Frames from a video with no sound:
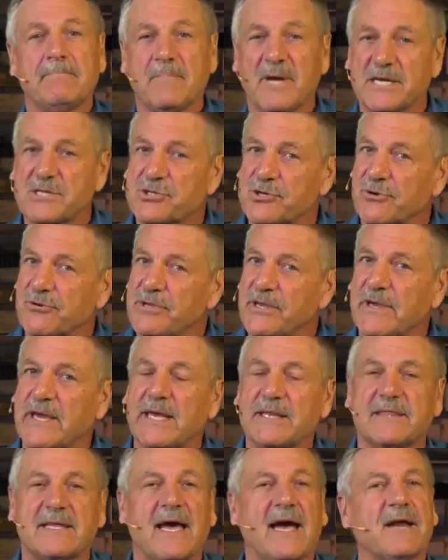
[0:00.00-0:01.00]
Make sure you
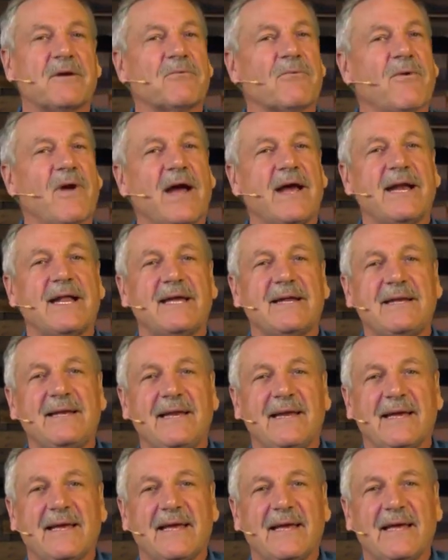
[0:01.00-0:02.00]
get that in writing.
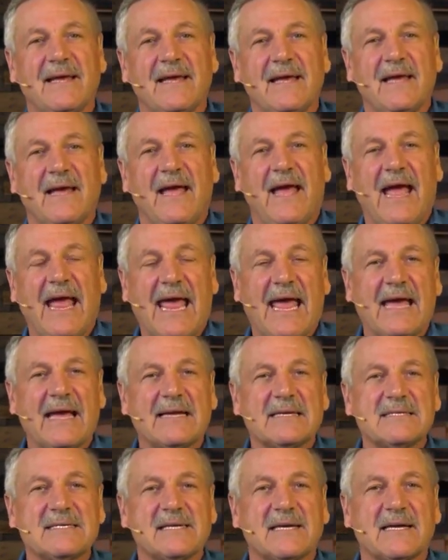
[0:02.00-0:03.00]

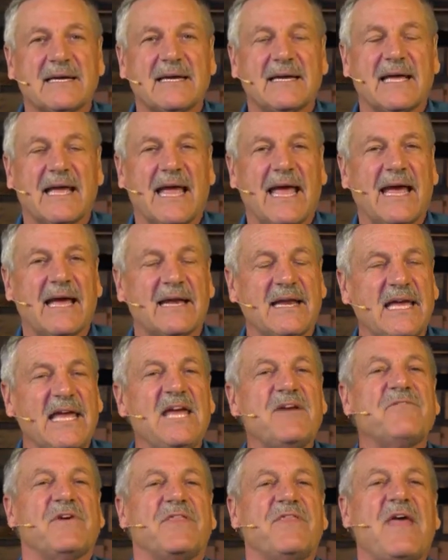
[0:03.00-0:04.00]
And, uh, and
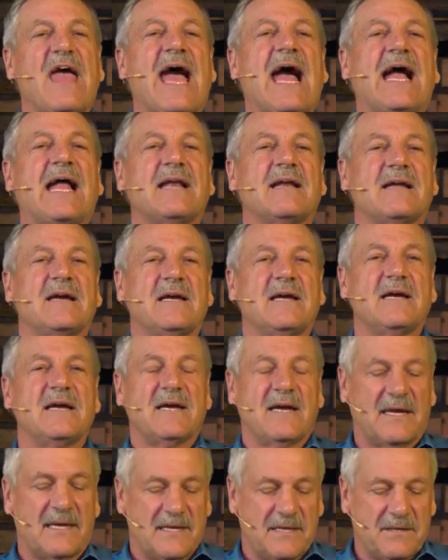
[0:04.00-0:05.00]
even that
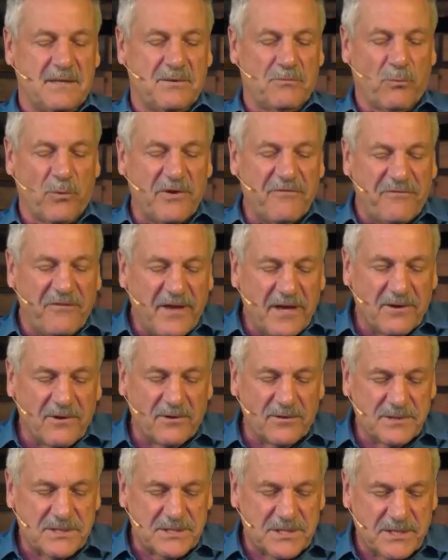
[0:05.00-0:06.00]
uh,
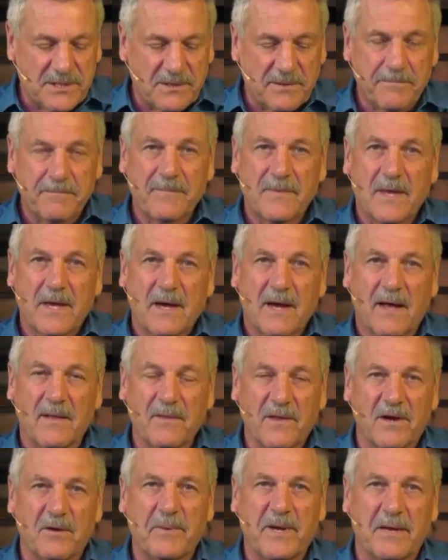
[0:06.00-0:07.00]
reveals a
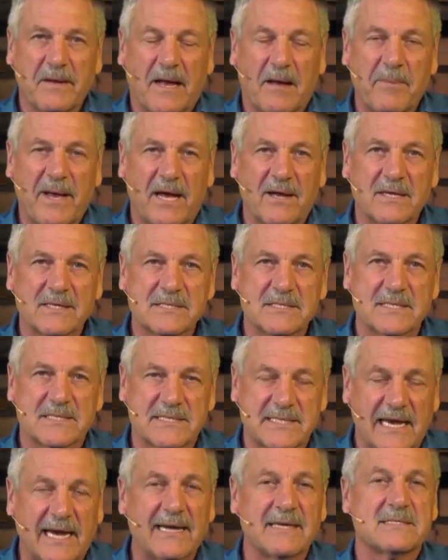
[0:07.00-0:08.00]
little bit about
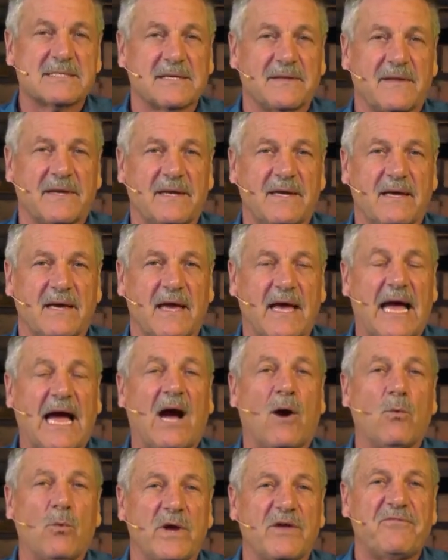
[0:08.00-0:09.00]
societally
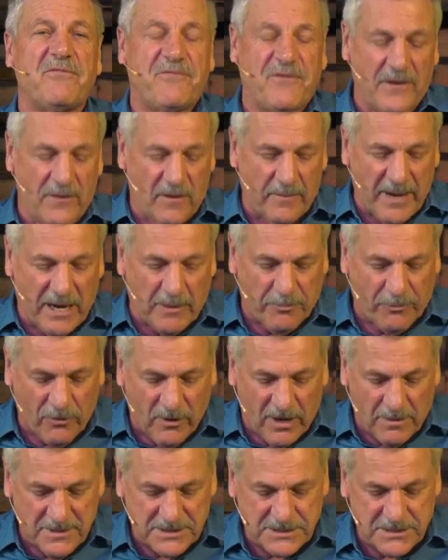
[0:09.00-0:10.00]
how we feel about
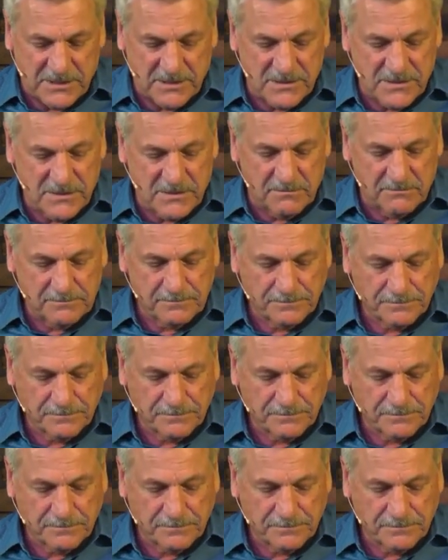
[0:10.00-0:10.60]
promises.